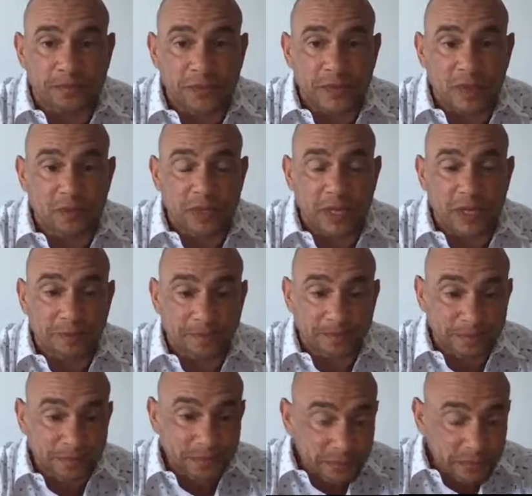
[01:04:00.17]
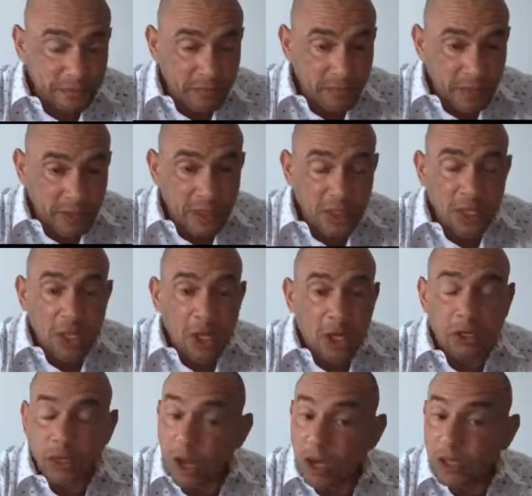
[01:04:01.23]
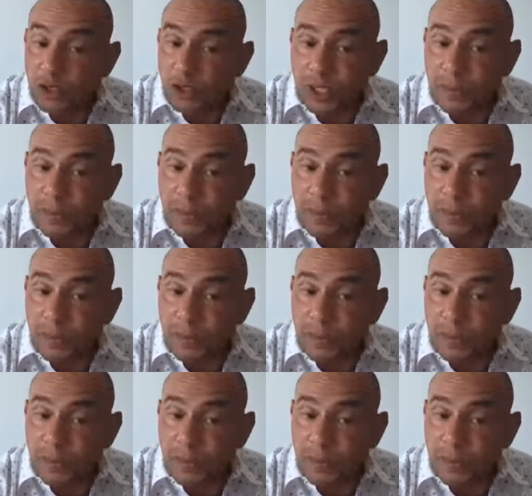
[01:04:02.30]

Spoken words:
okay? Lockers,